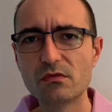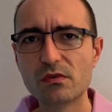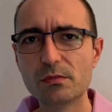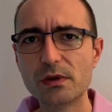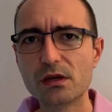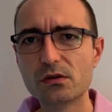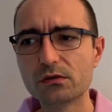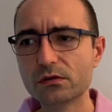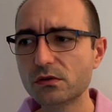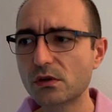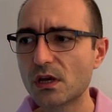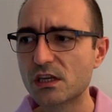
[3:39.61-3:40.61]
will be equal
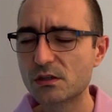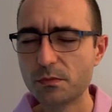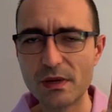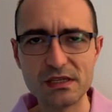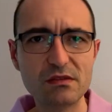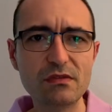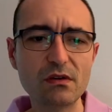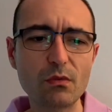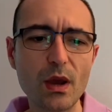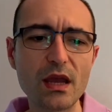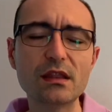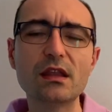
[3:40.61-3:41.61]
to specific
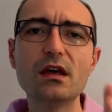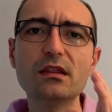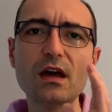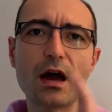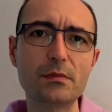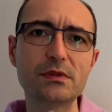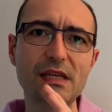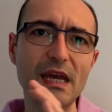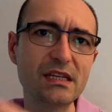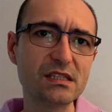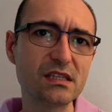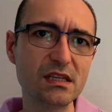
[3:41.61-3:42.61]
weight times
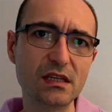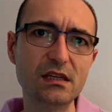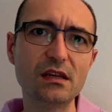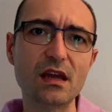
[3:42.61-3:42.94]
Hc,